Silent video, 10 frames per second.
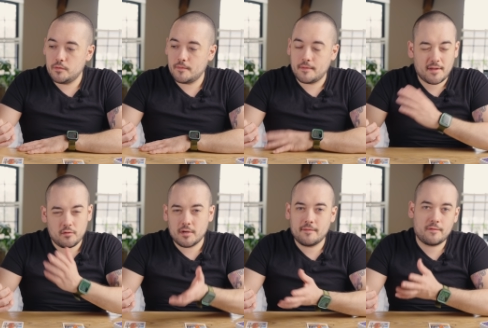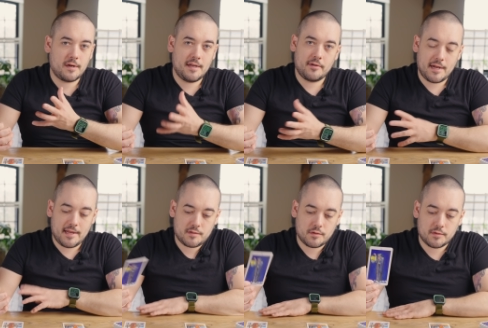do like looking for inner
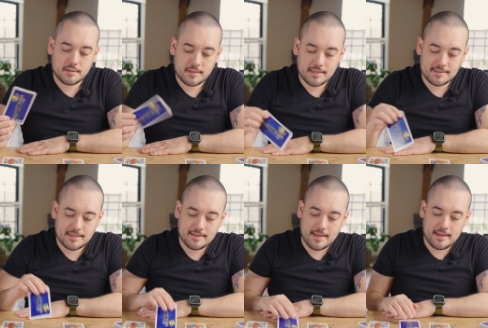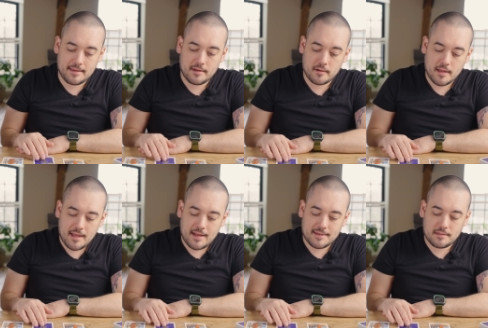answers and things like that here.
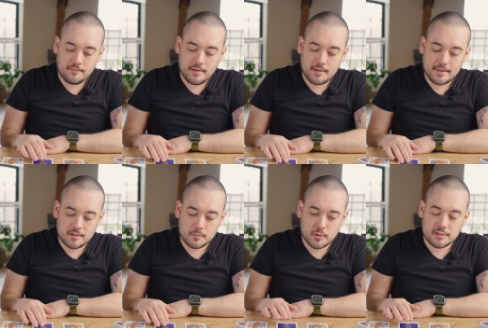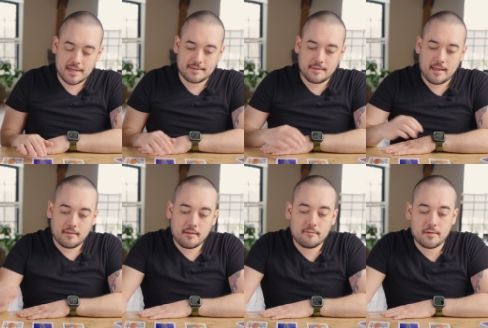I still feel like this person has a lot of
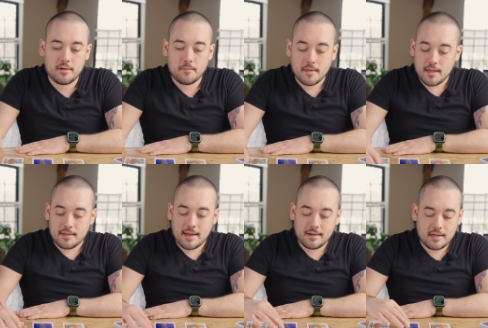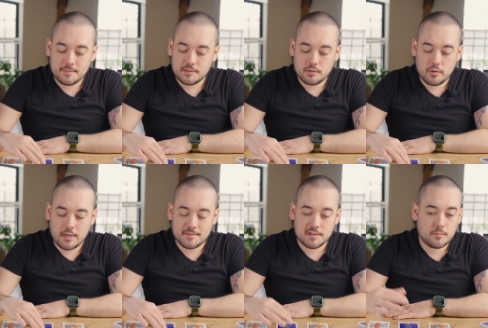love for you. Nine of Cups and Two of
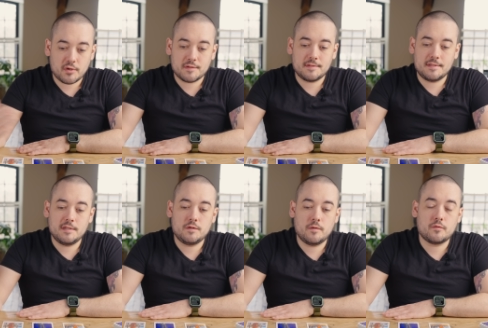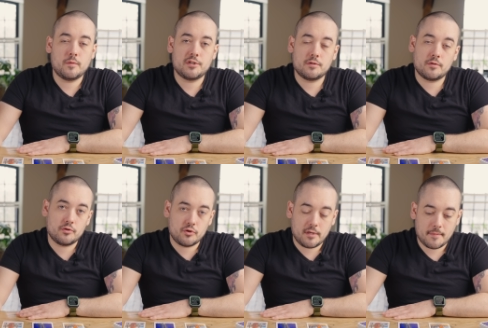Cups. This person sees you as a wish or a
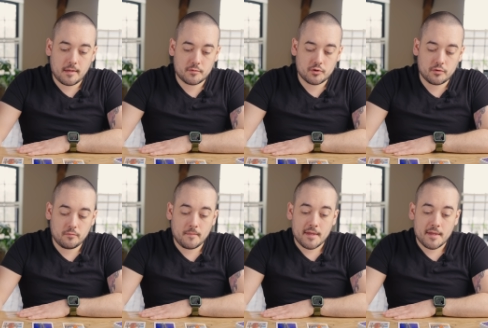dream come true.